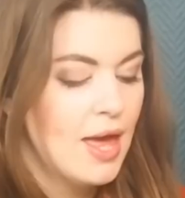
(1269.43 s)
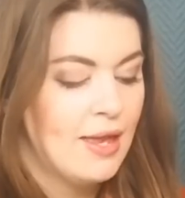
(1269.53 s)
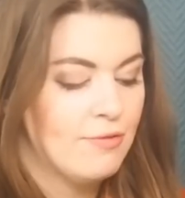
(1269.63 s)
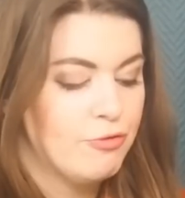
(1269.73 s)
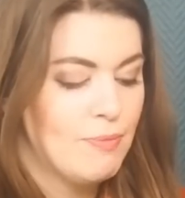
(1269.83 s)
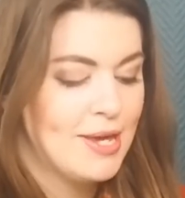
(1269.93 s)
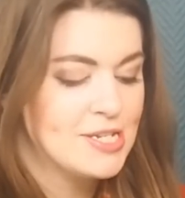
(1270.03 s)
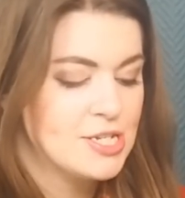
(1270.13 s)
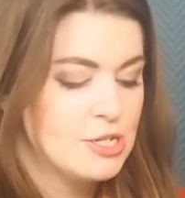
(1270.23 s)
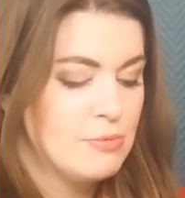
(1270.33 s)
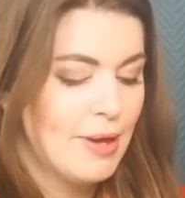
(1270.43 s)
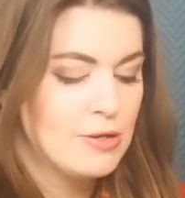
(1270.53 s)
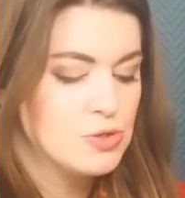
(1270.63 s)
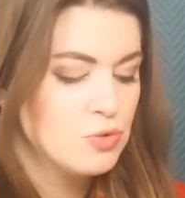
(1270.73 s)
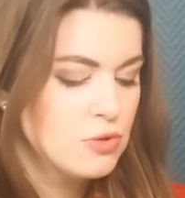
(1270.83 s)
information
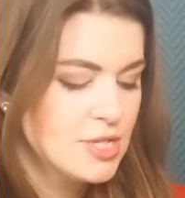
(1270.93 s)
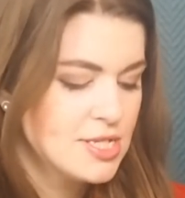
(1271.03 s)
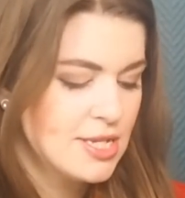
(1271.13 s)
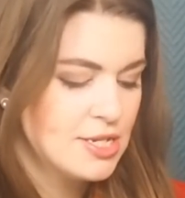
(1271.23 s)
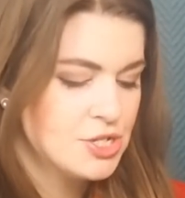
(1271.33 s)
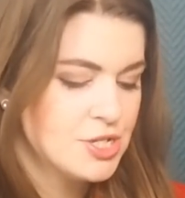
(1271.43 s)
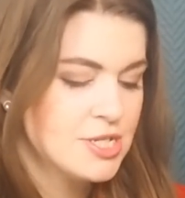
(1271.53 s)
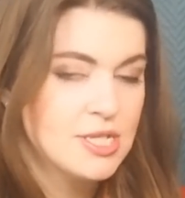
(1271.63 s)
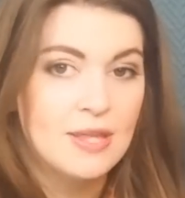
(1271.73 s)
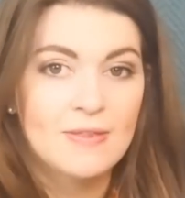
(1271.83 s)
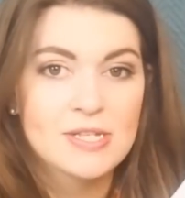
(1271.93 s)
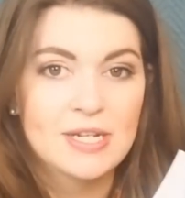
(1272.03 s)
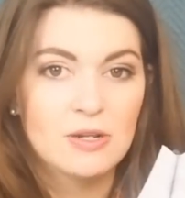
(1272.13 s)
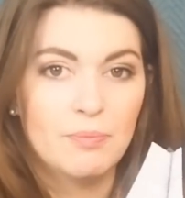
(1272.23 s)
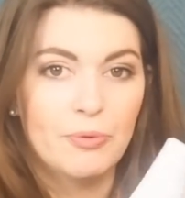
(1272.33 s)
about all the stitches in this
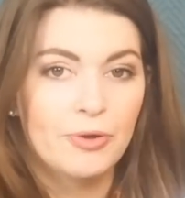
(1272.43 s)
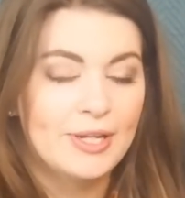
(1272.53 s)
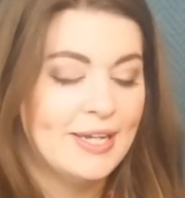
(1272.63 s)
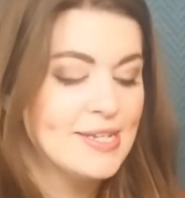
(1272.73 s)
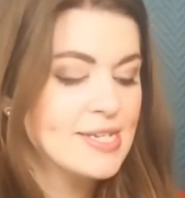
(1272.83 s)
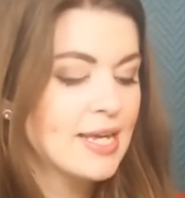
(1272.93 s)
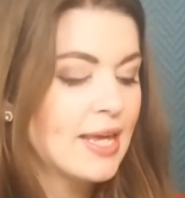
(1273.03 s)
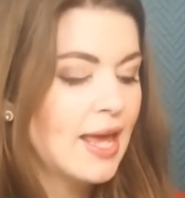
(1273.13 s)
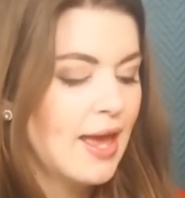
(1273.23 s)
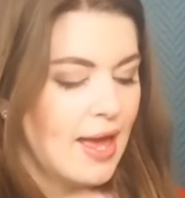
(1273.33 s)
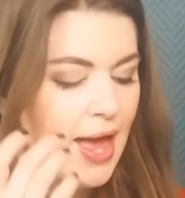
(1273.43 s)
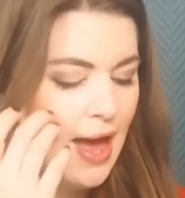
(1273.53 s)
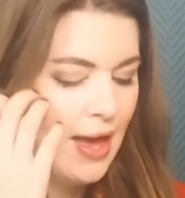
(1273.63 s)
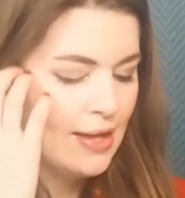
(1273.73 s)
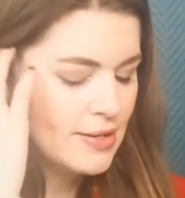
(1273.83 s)
little booklet,
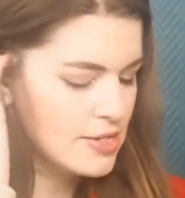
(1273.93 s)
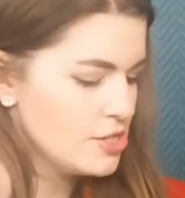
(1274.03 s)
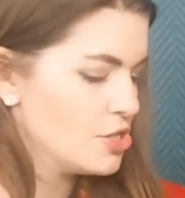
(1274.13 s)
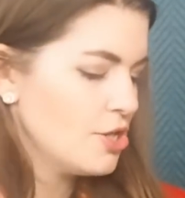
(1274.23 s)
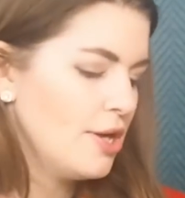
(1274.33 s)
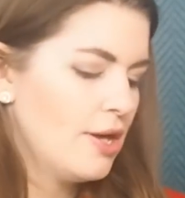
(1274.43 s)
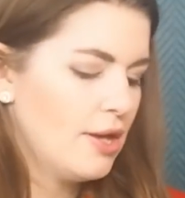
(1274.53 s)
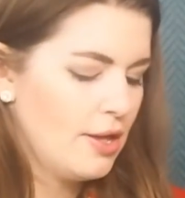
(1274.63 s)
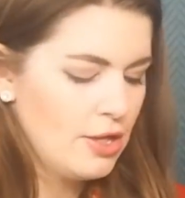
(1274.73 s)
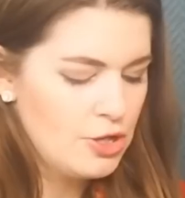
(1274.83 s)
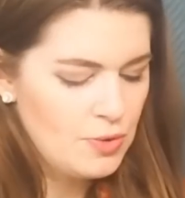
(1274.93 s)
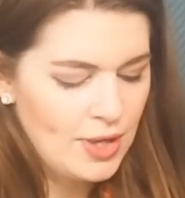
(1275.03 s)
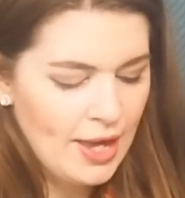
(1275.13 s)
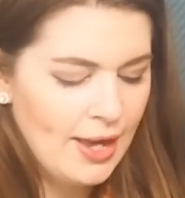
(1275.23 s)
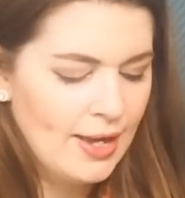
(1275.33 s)
and you
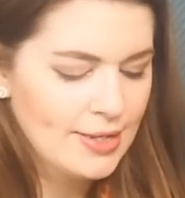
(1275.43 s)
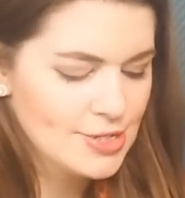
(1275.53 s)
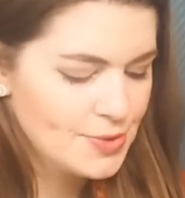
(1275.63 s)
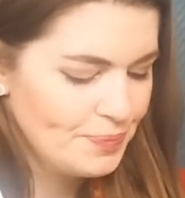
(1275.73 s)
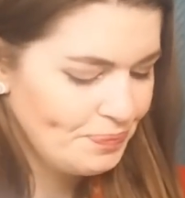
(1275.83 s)
get